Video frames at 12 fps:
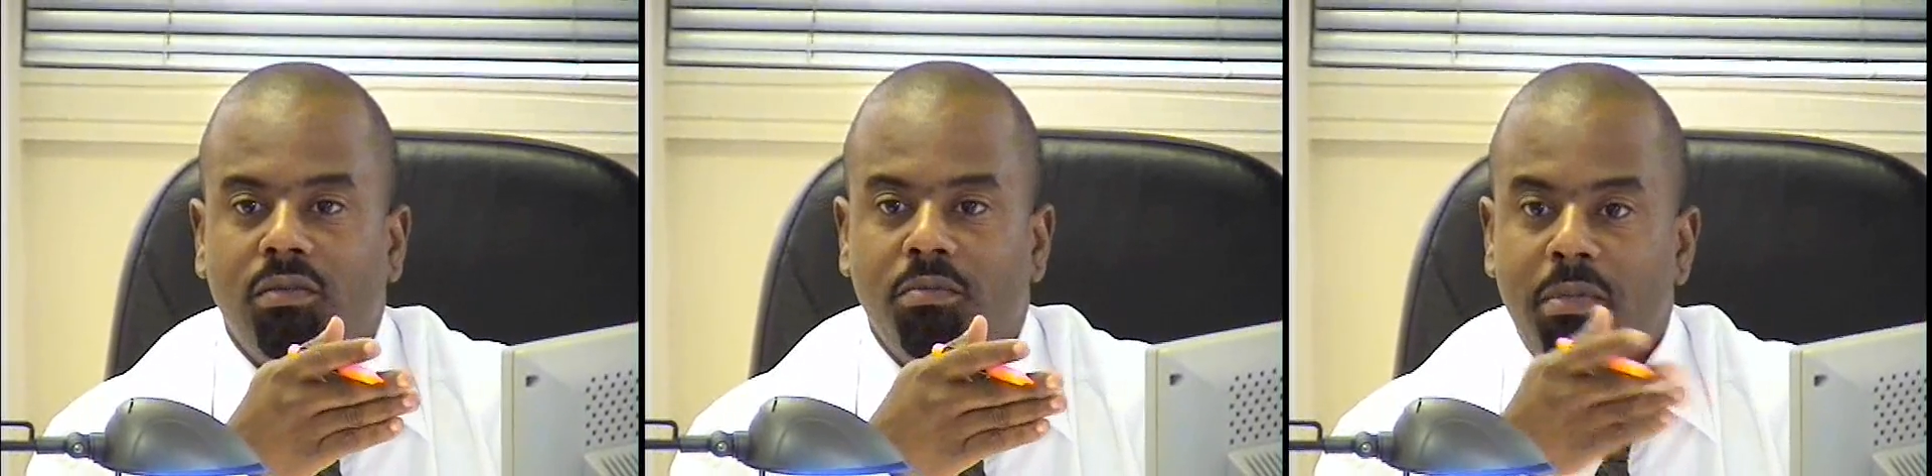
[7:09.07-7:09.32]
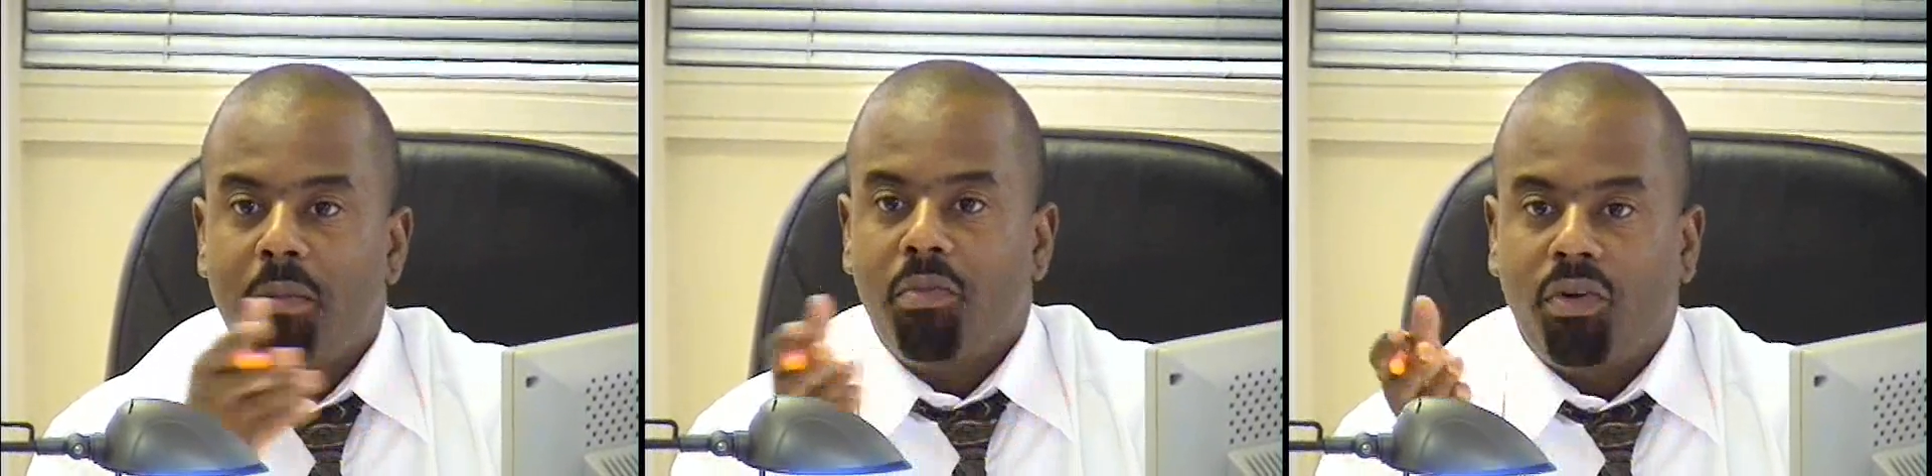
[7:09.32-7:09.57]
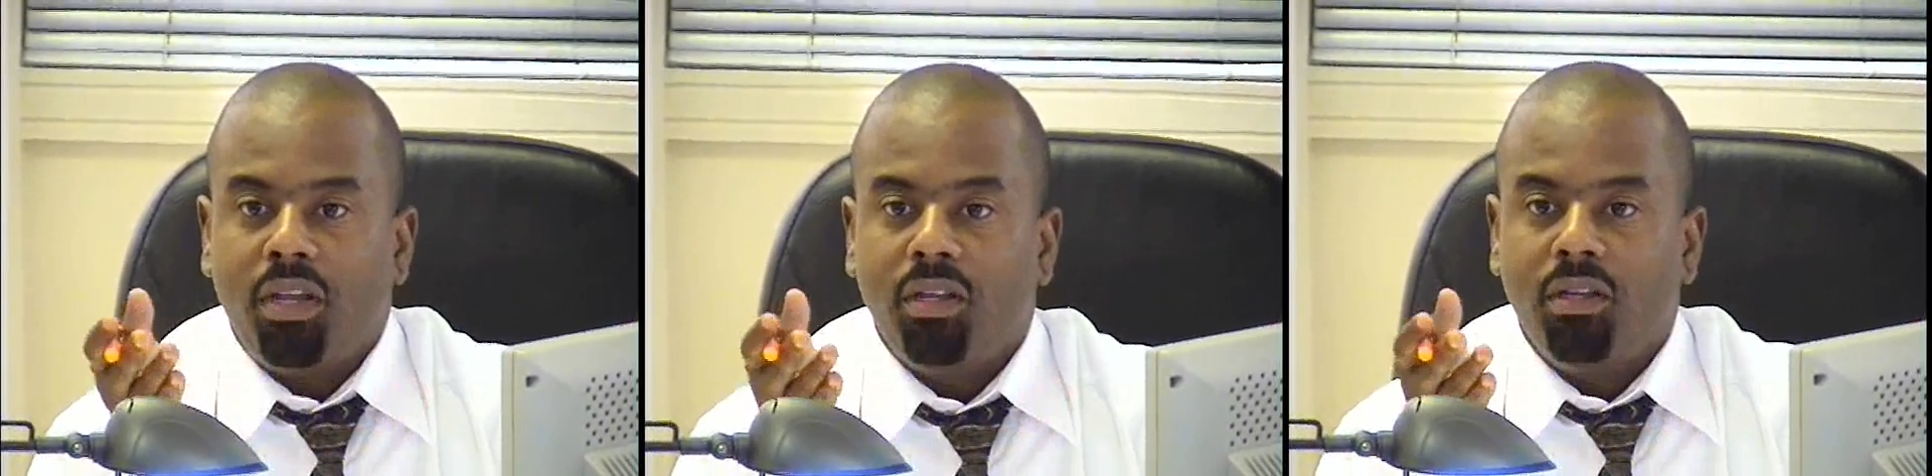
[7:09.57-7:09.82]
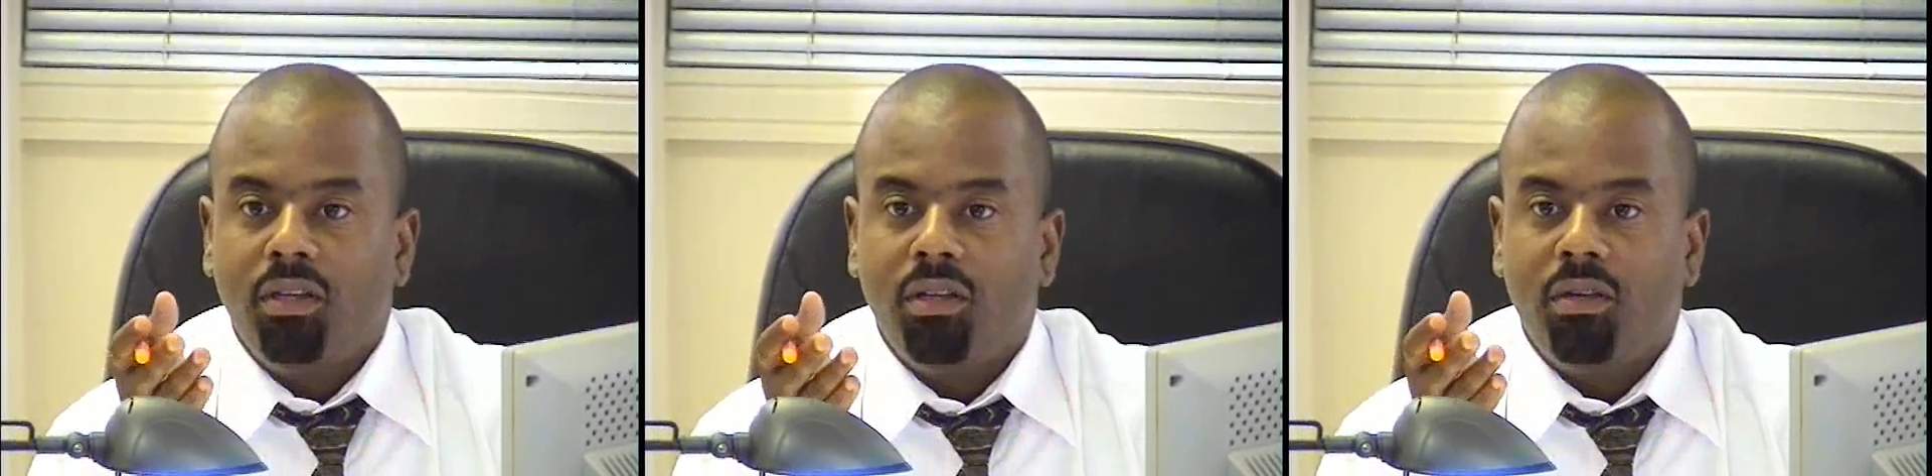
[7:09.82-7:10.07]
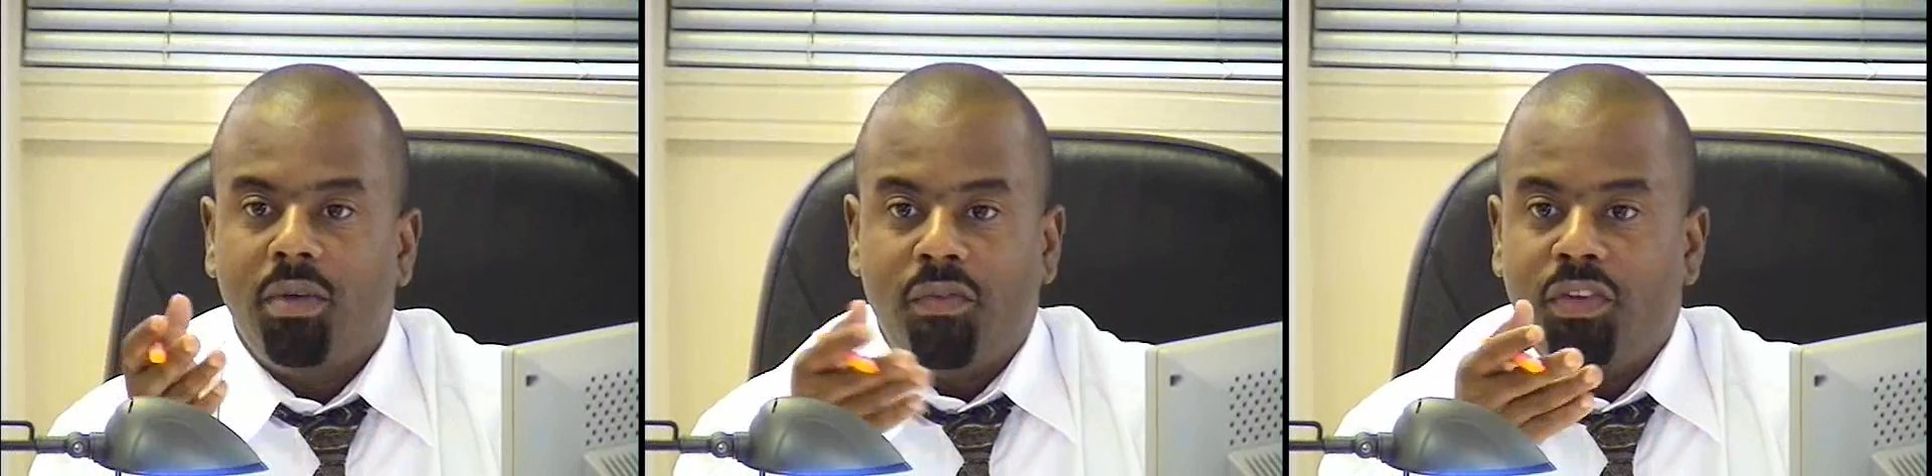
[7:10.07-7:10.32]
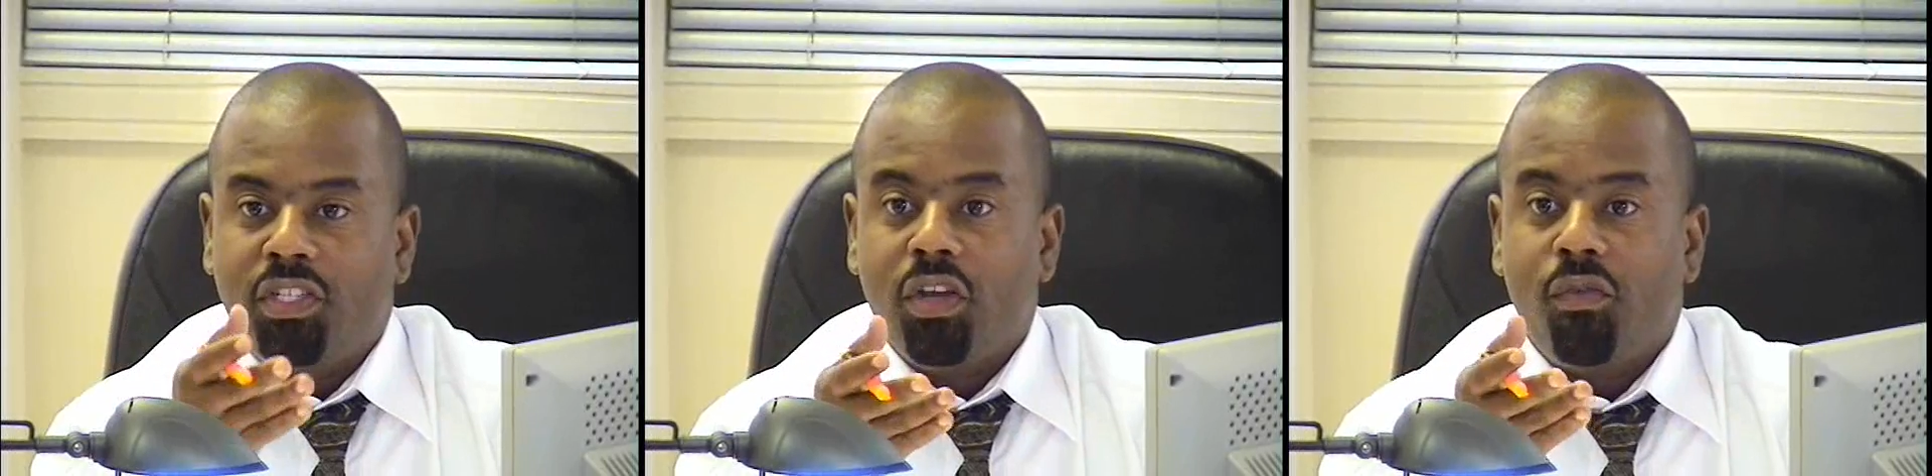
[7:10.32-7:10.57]
memory
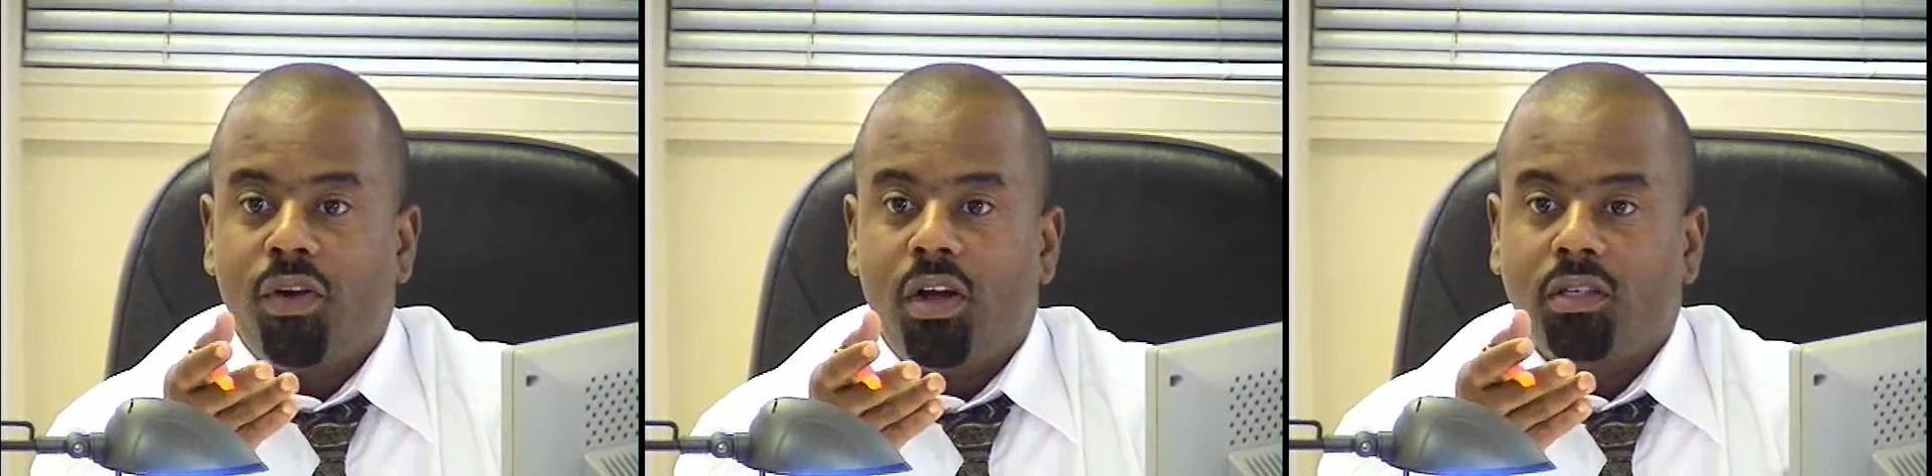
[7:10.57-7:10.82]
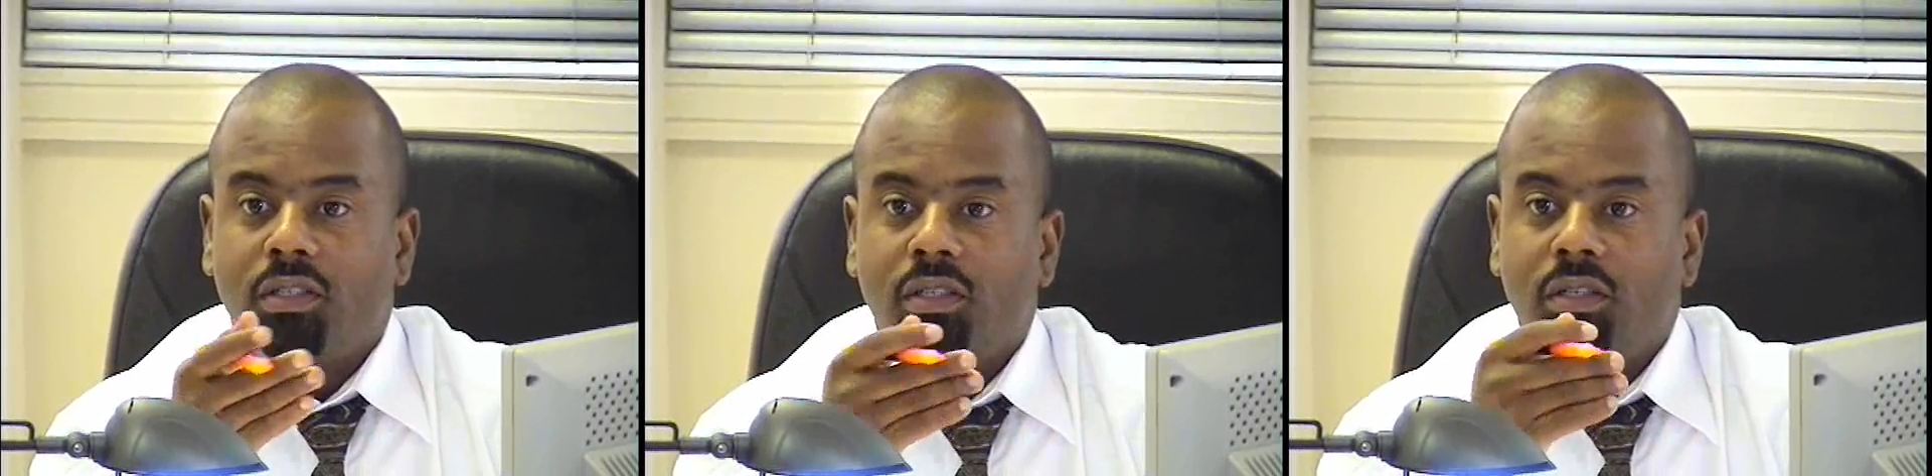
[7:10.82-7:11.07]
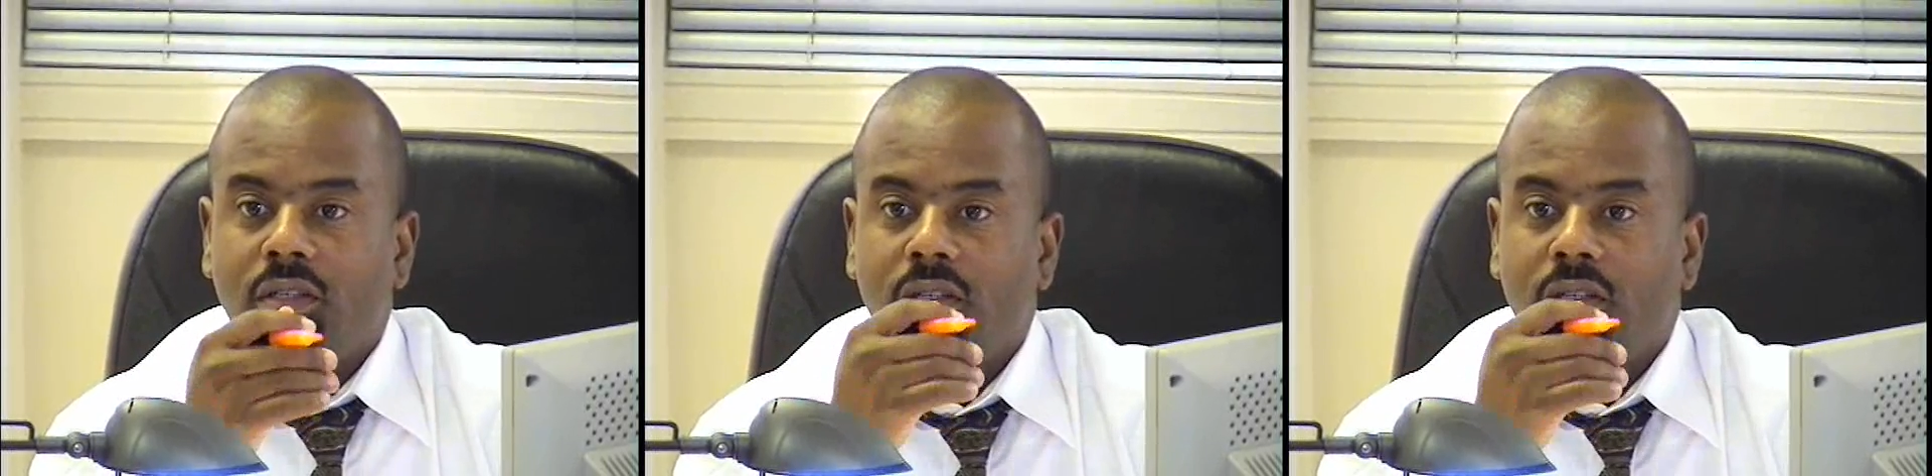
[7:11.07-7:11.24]
if it's so fast?